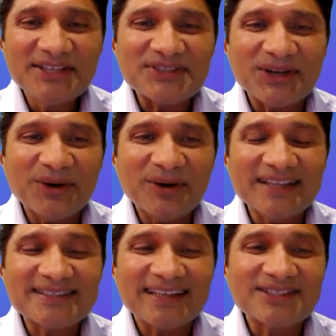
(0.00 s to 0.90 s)
So
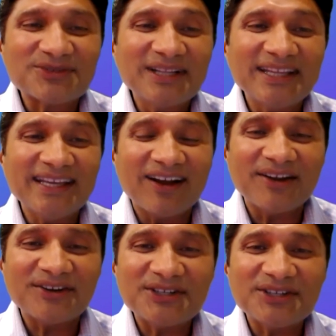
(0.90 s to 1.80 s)
it's really an
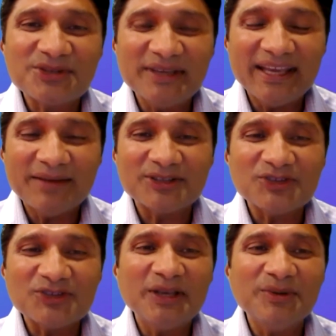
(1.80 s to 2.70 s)
honor to be able to
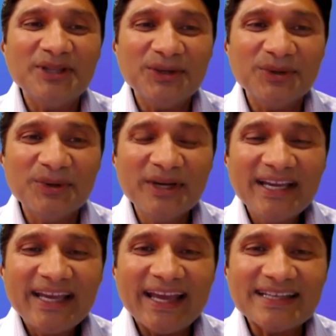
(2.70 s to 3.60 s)
speak with you,
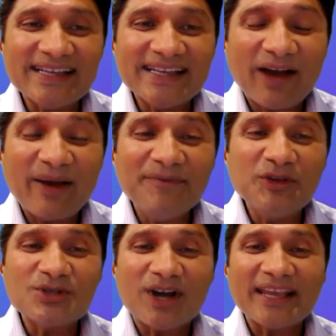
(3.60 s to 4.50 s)
and to now have
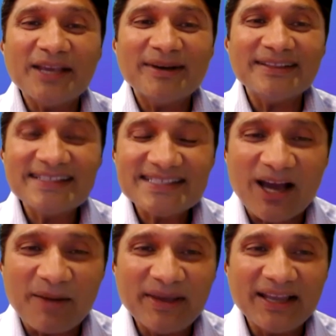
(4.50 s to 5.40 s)
you talking about this
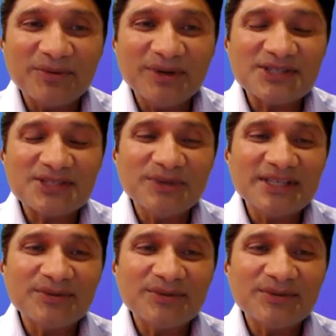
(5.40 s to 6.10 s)
topic, which we